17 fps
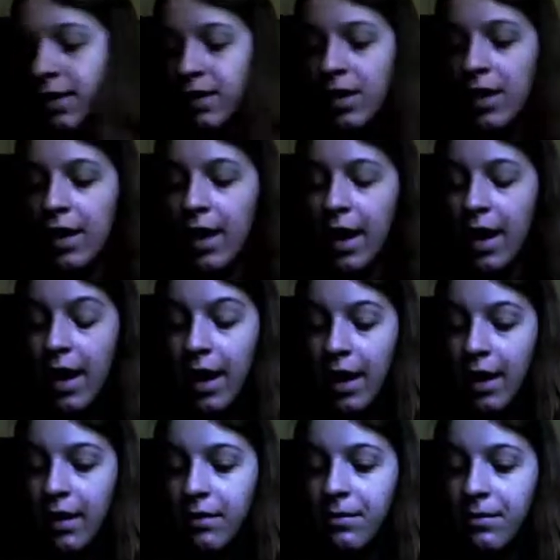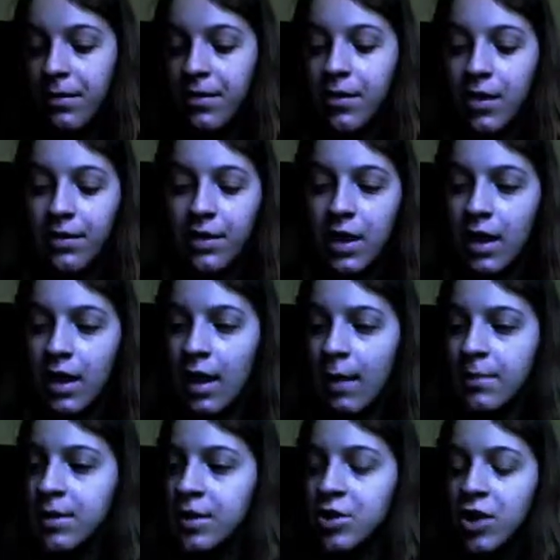all I have. If you have any
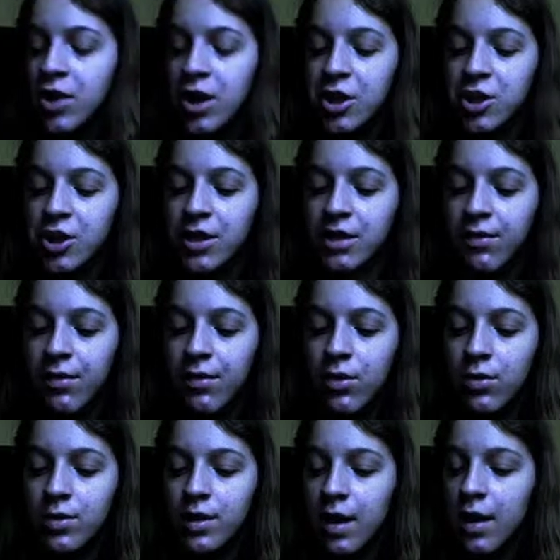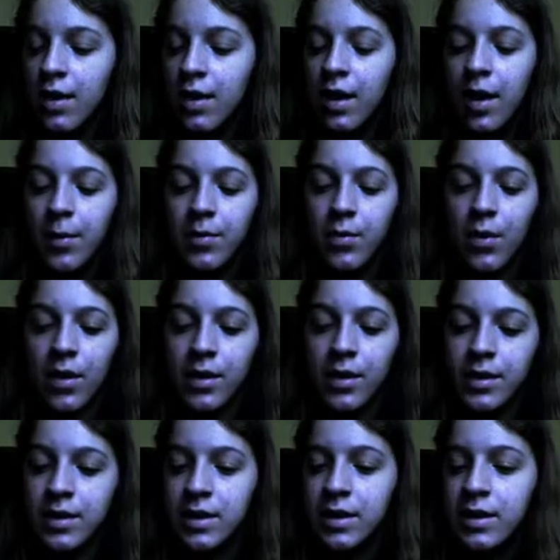name suggestions for those unnamed
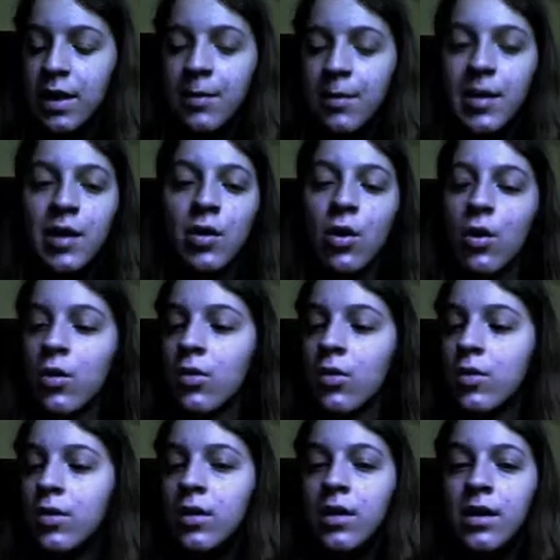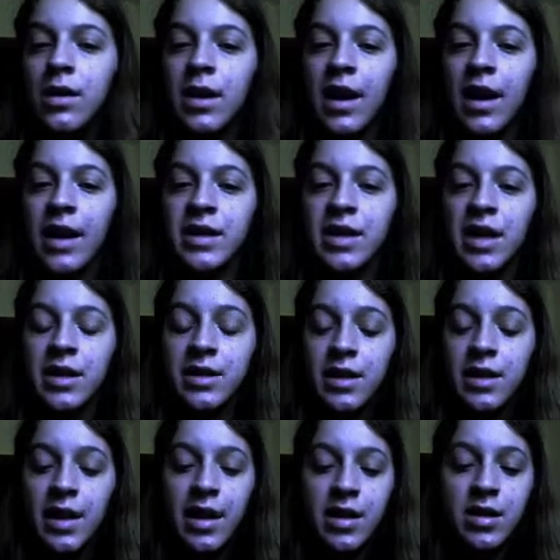ones, let me know. I tend to
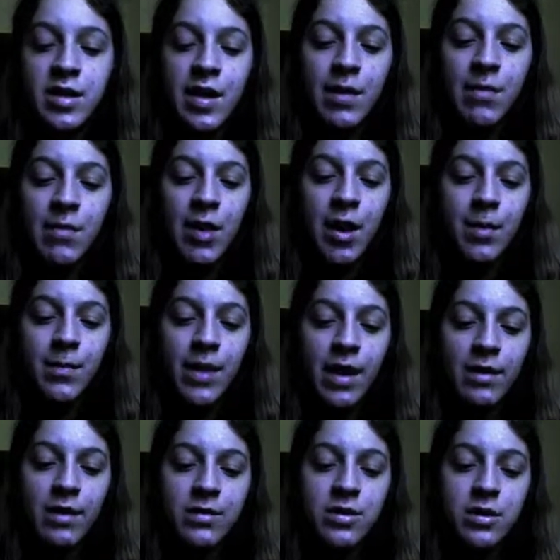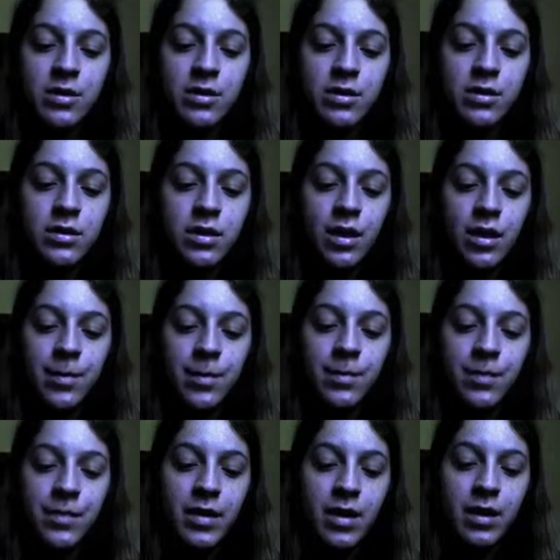like to name them after
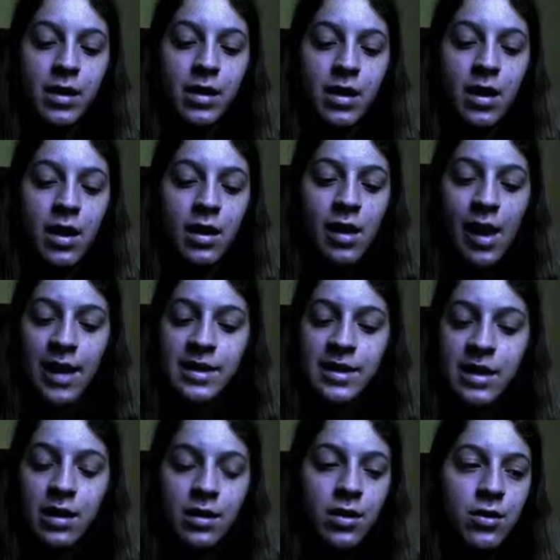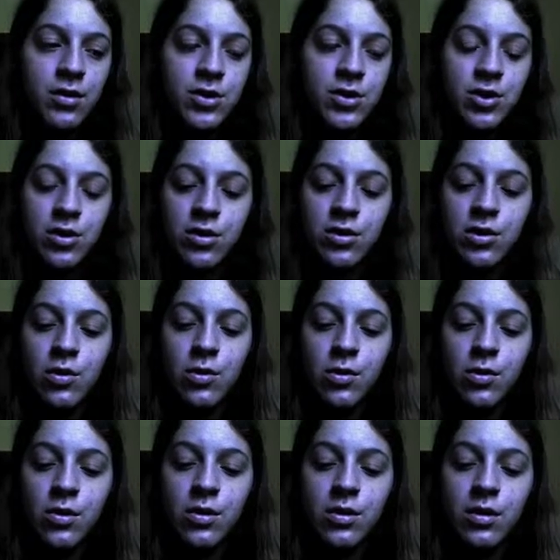classic literature
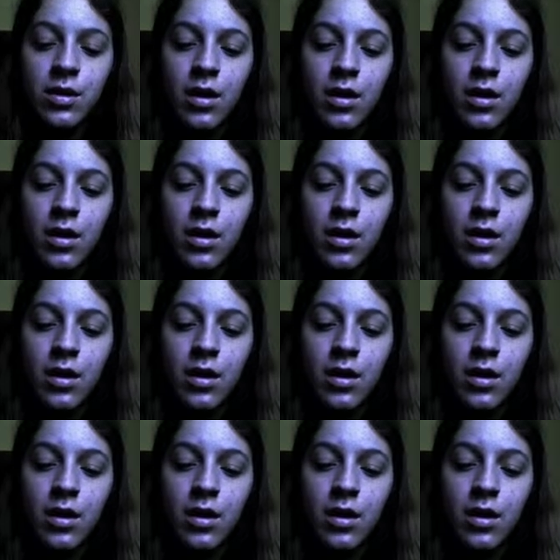or